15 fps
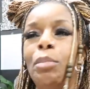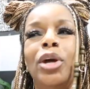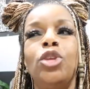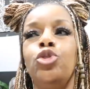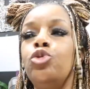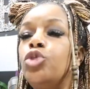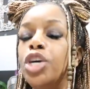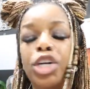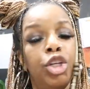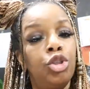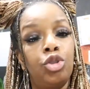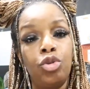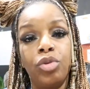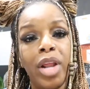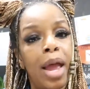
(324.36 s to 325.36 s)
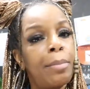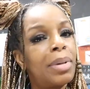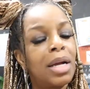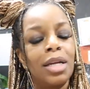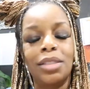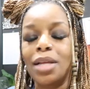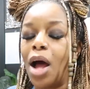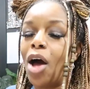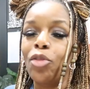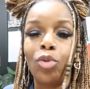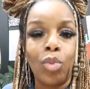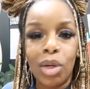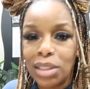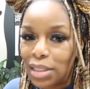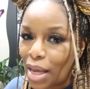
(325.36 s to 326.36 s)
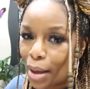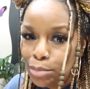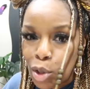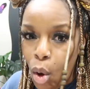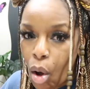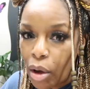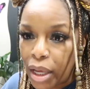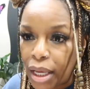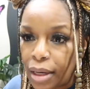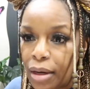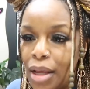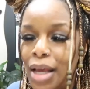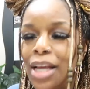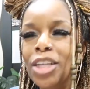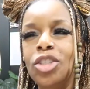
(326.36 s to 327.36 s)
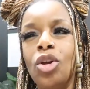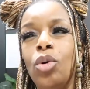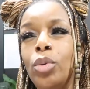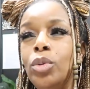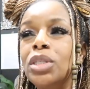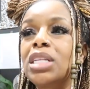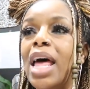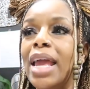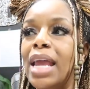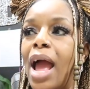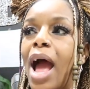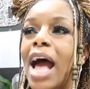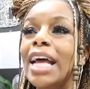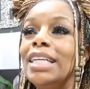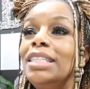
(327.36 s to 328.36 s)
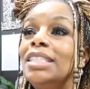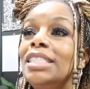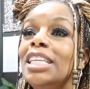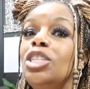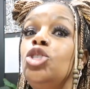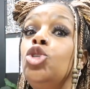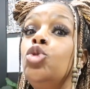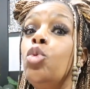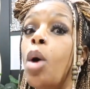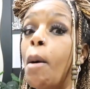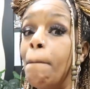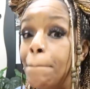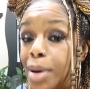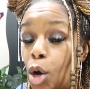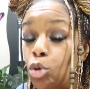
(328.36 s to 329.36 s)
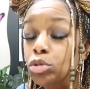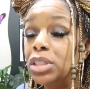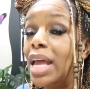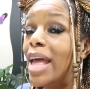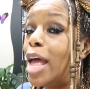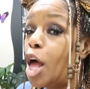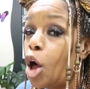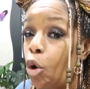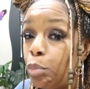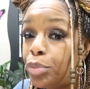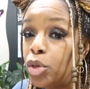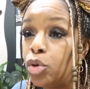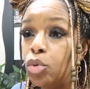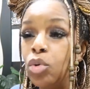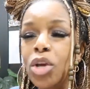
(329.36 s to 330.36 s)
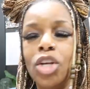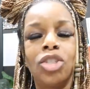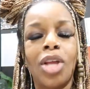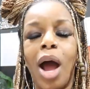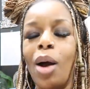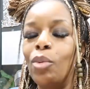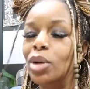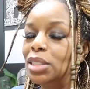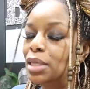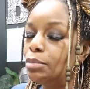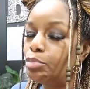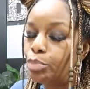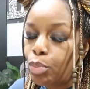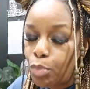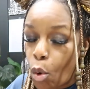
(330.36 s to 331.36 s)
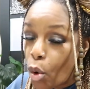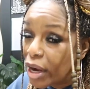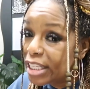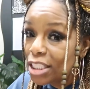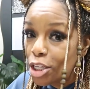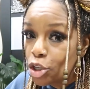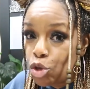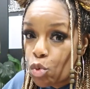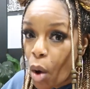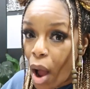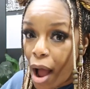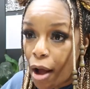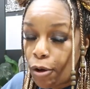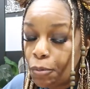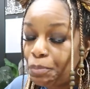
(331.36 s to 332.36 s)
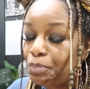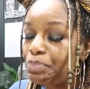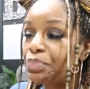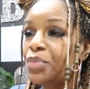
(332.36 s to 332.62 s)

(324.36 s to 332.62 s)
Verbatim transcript: But you couldn't do that because the other ones kept talking. So it was like I sent you a boat to help you. So I wasn't pointing you out